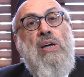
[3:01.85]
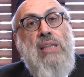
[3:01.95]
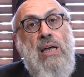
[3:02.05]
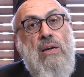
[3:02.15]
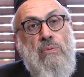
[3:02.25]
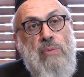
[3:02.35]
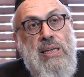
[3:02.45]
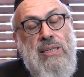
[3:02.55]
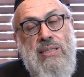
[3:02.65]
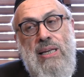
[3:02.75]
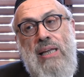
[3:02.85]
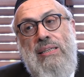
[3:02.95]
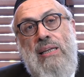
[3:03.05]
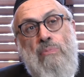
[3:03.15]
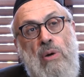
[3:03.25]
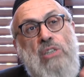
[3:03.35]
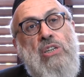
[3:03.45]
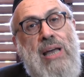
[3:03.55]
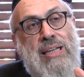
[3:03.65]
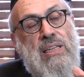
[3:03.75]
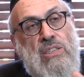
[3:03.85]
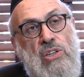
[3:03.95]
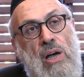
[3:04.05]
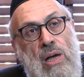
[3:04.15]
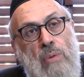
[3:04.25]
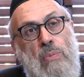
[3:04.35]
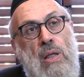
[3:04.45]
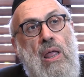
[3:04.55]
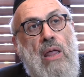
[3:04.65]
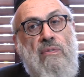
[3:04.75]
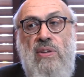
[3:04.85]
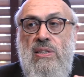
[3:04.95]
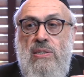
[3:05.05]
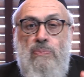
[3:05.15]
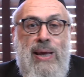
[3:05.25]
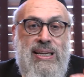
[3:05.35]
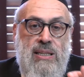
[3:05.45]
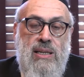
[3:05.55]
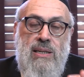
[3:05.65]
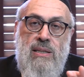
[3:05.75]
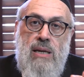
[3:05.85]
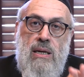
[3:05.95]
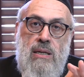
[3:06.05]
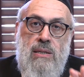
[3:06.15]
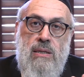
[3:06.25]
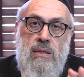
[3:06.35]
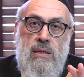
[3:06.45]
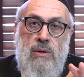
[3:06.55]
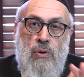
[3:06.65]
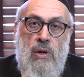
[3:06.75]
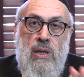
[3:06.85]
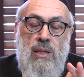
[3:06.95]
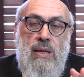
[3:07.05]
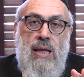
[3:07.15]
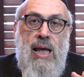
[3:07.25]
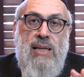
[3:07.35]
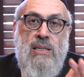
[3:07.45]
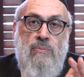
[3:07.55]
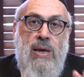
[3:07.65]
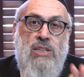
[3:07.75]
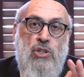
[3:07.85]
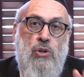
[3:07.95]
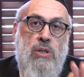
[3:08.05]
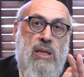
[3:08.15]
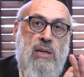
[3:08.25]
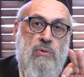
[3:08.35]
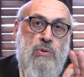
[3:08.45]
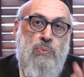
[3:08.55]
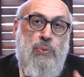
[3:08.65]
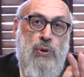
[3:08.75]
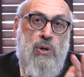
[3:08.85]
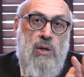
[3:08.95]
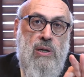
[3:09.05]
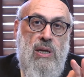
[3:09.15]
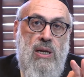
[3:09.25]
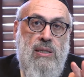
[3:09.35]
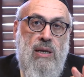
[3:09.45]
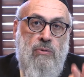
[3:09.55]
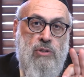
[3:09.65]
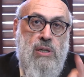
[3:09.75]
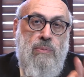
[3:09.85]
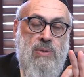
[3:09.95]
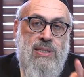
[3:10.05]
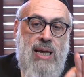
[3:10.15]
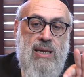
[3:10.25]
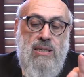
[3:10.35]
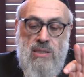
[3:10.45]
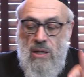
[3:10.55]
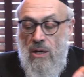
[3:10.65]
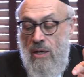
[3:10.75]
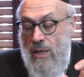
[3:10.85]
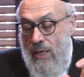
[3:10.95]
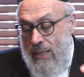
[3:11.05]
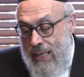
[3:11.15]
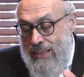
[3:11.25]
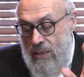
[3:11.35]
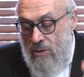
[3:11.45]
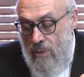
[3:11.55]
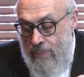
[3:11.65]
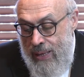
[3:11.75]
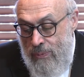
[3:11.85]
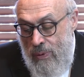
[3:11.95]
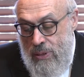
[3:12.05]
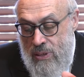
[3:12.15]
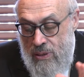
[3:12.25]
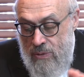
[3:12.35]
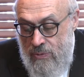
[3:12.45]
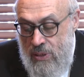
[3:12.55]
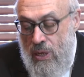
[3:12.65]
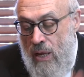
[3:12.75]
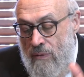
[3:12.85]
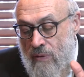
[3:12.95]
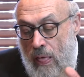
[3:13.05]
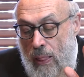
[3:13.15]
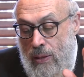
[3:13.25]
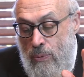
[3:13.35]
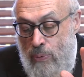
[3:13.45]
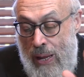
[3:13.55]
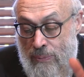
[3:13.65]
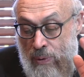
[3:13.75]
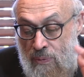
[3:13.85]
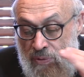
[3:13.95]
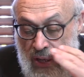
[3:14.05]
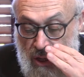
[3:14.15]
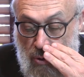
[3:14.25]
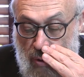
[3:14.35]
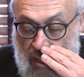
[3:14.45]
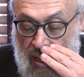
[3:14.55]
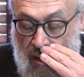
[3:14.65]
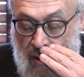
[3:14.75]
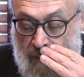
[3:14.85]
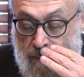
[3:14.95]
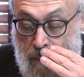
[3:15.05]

Elecha means that Moshe had the job of inspecting the oil and to make sure that it was pure, that it was Shemen Zayizach. That's how the Ramban wants to resolve the problem of Vikho Elecha.